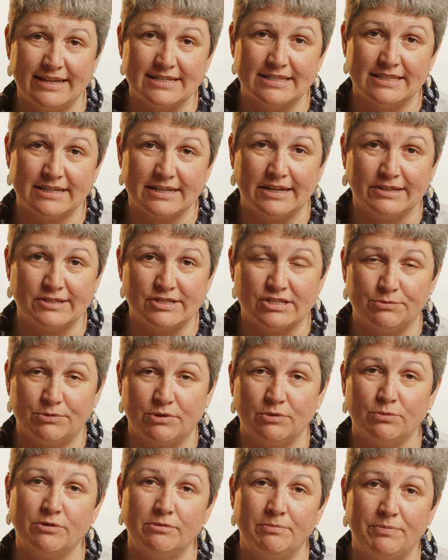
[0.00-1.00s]
to the customer
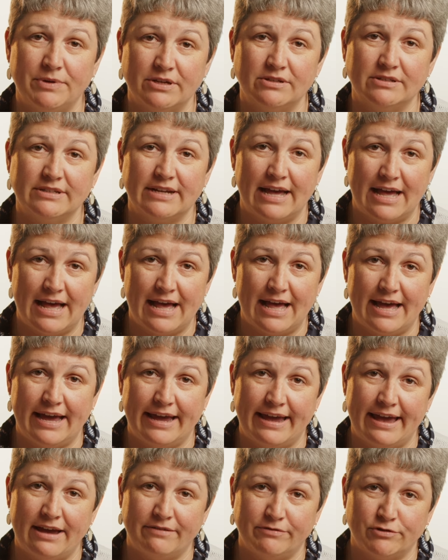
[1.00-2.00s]
will build a high
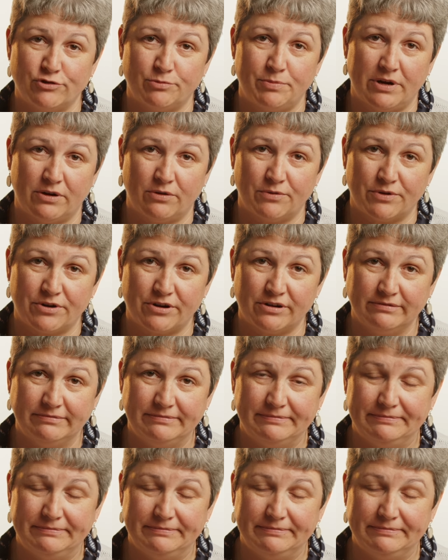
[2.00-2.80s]
average repair order.